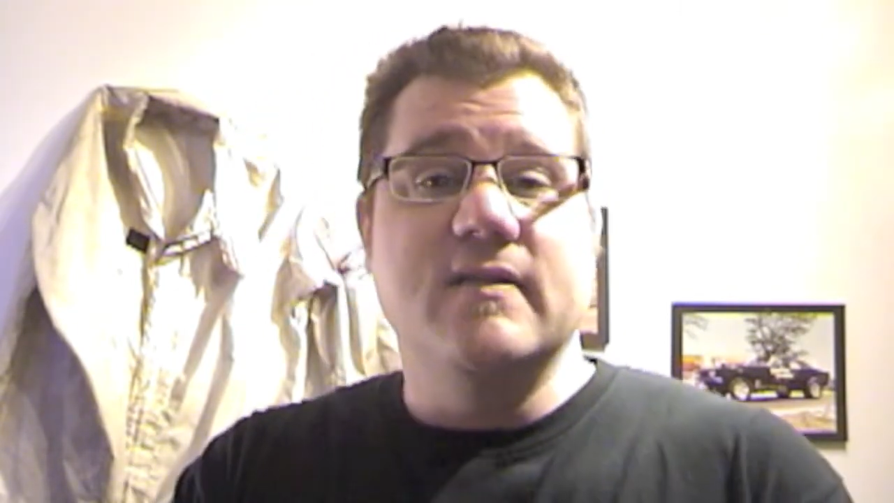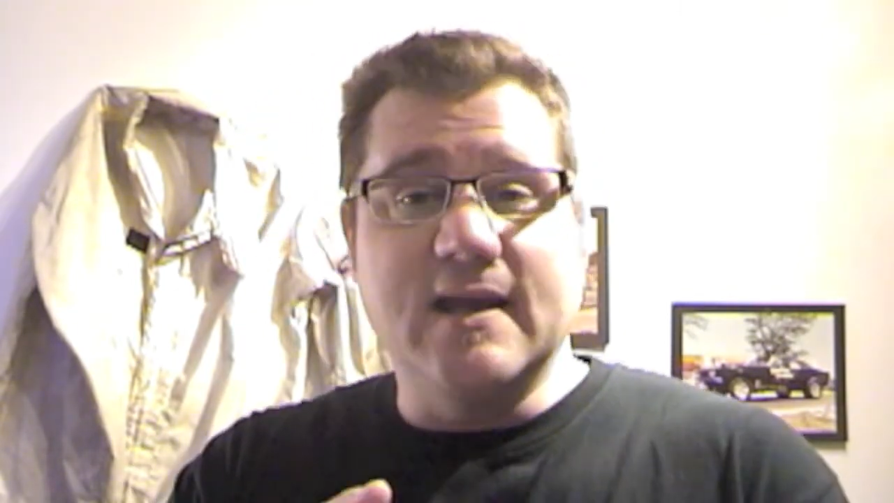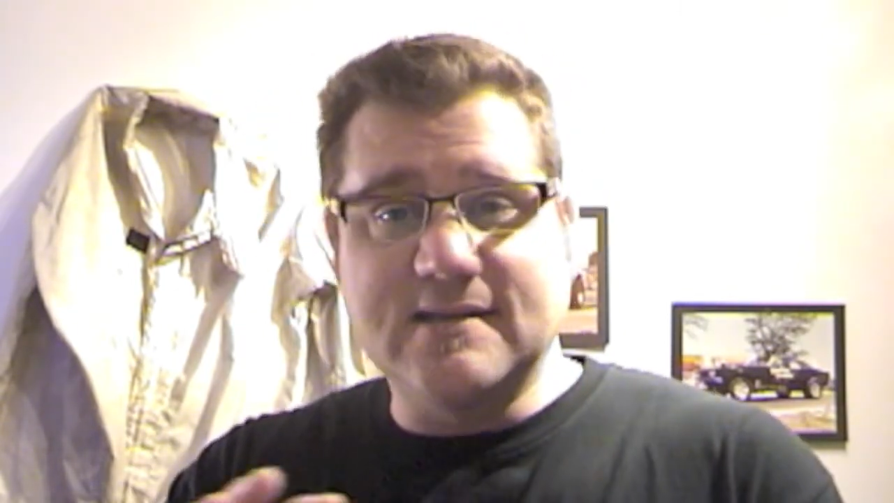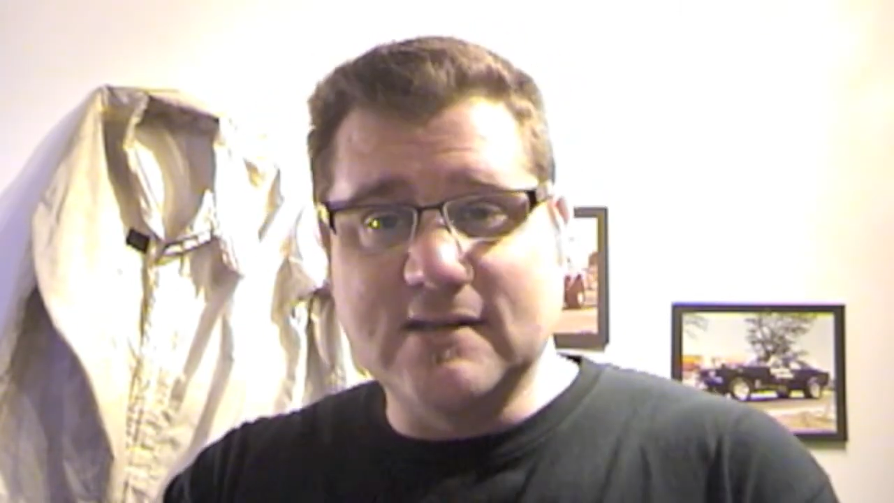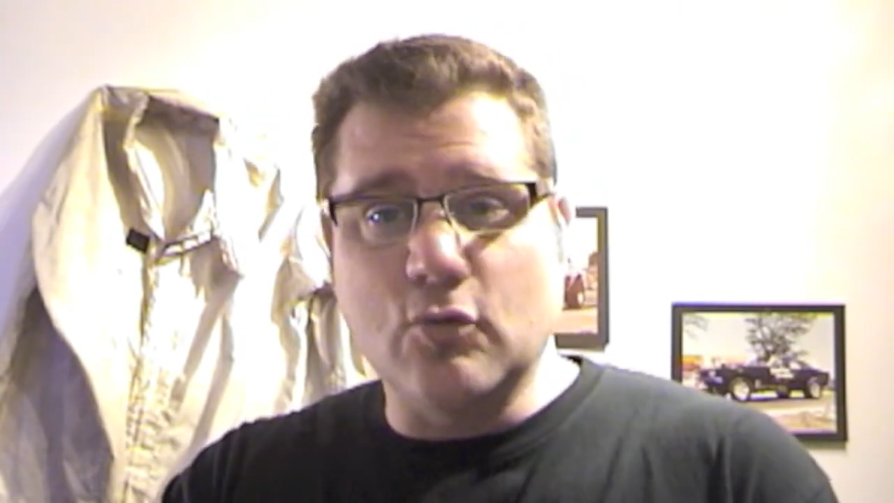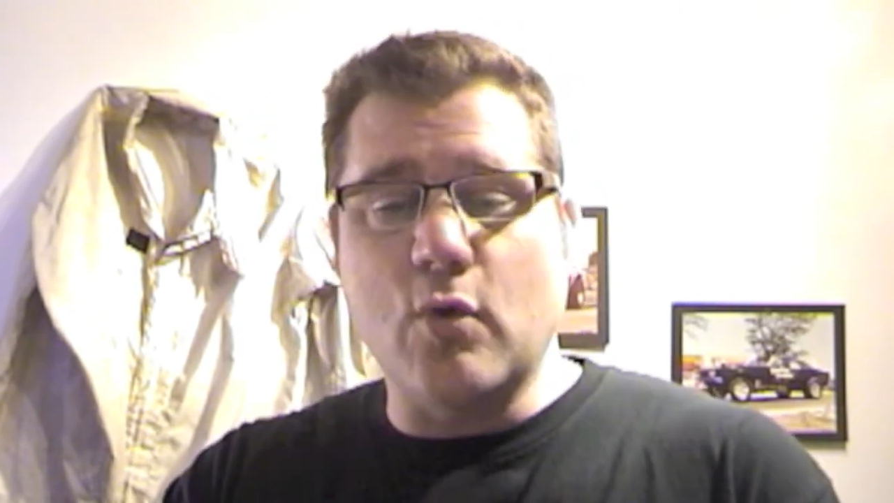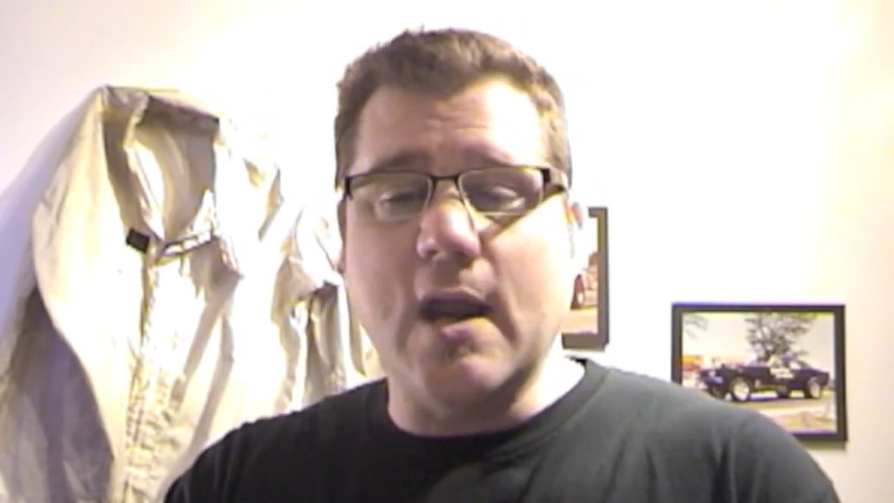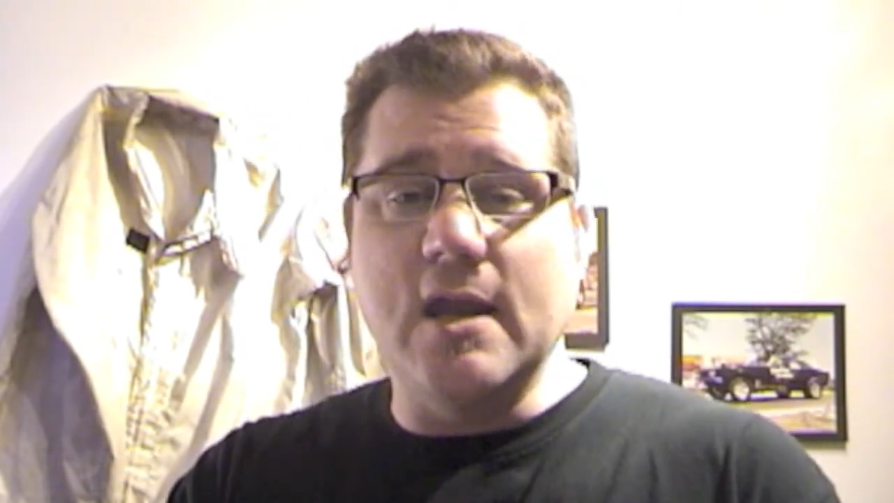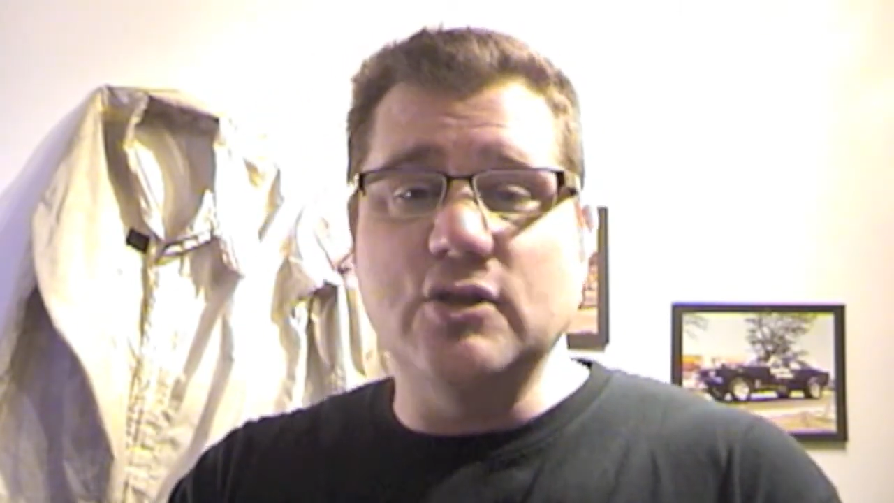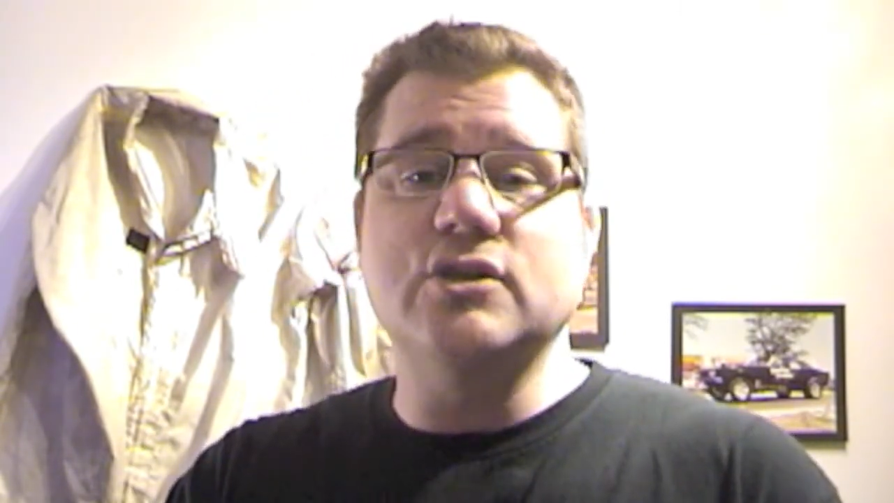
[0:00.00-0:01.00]
That's the
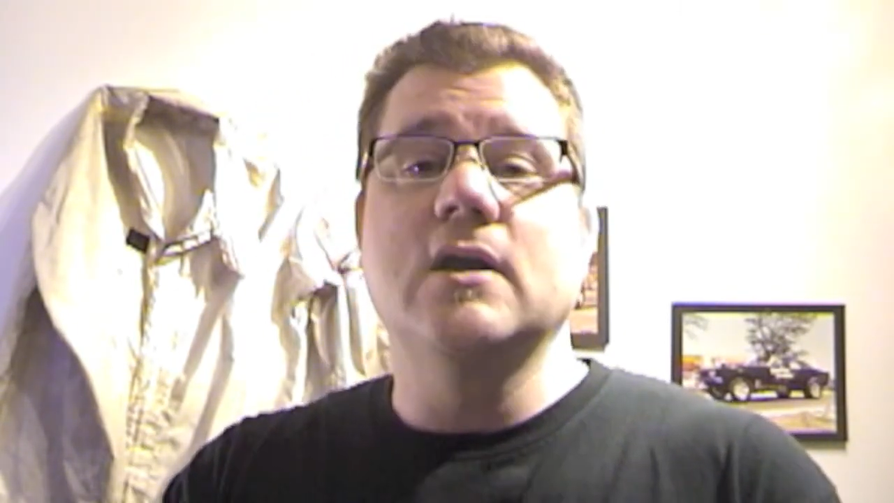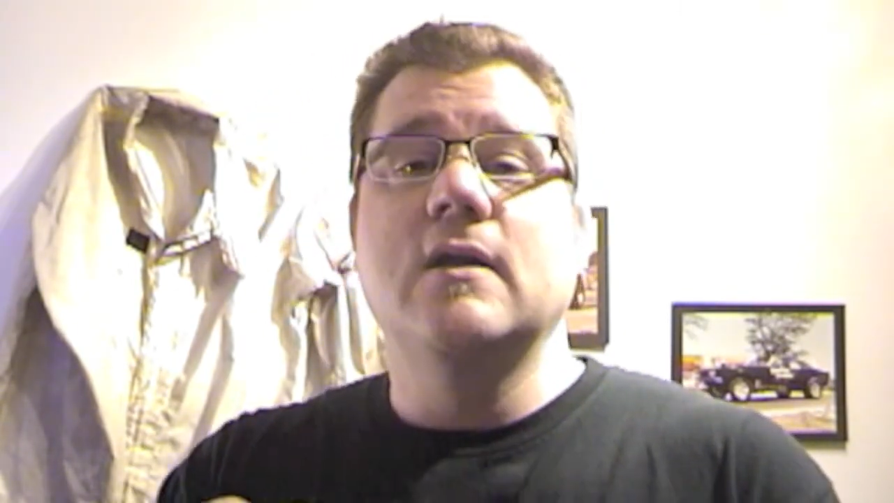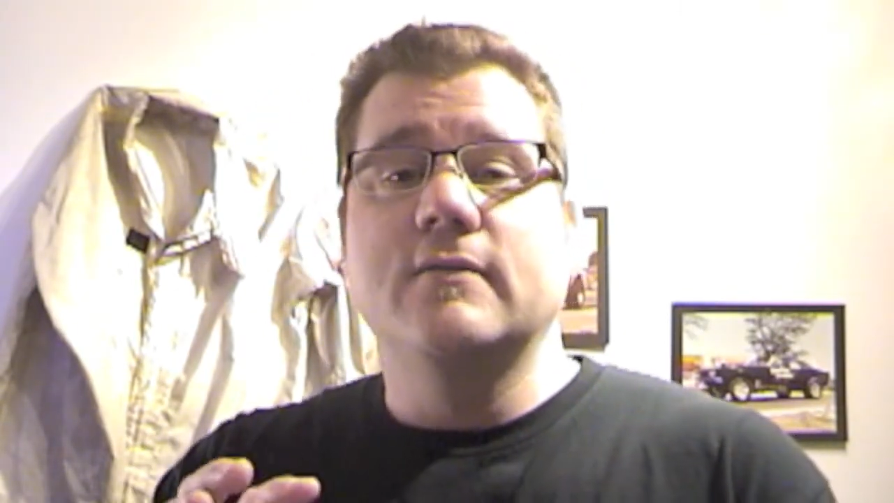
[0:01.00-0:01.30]
range